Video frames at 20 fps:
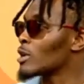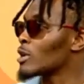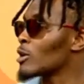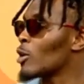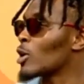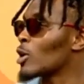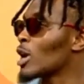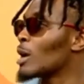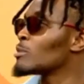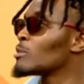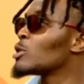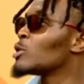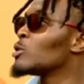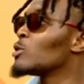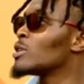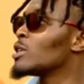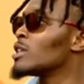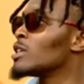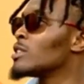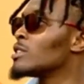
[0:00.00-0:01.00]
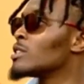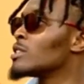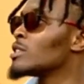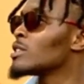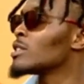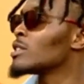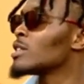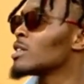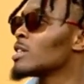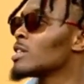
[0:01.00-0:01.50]
All I'm doing is
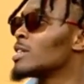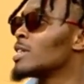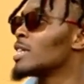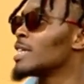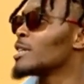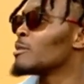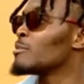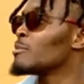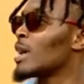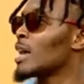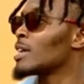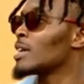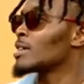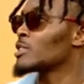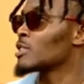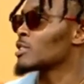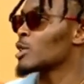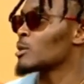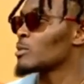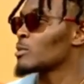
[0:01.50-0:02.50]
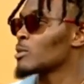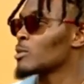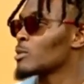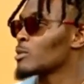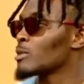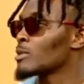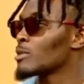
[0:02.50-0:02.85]
leading by example.